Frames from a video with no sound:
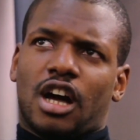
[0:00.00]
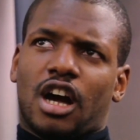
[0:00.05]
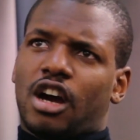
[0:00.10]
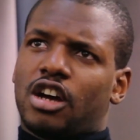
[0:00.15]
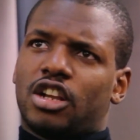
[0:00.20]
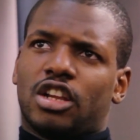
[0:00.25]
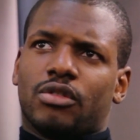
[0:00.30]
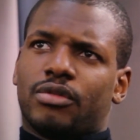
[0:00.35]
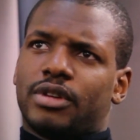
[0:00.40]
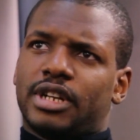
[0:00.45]

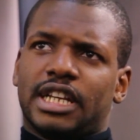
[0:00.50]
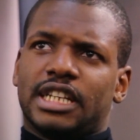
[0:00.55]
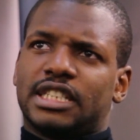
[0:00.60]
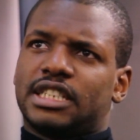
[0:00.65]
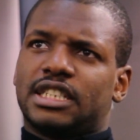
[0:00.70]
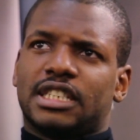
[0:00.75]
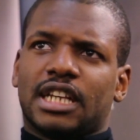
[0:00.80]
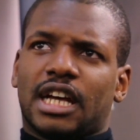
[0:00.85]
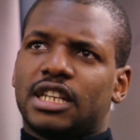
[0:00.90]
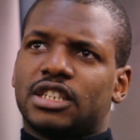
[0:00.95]
I'm gonna
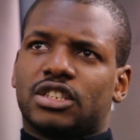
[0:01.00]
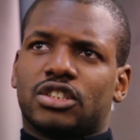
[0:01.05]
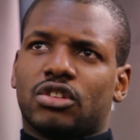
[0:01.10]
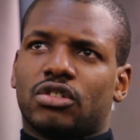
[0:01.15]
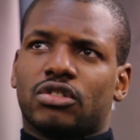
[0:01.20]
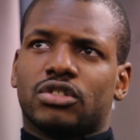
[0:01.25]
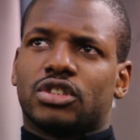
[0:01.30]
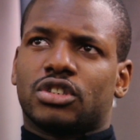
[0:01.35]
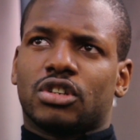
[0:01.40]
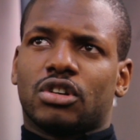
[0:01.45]
release
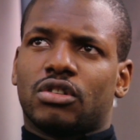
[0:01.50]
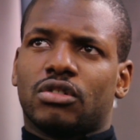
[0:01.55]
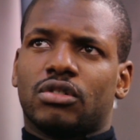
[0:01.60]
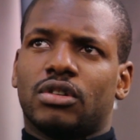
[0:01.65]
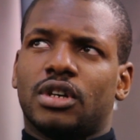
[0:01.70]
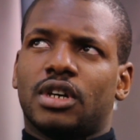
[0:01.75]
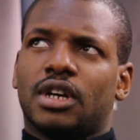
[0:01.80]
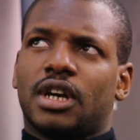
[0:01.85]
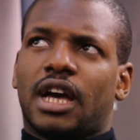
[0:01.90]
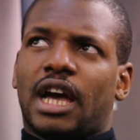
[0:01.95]
so and
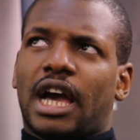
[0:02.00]
so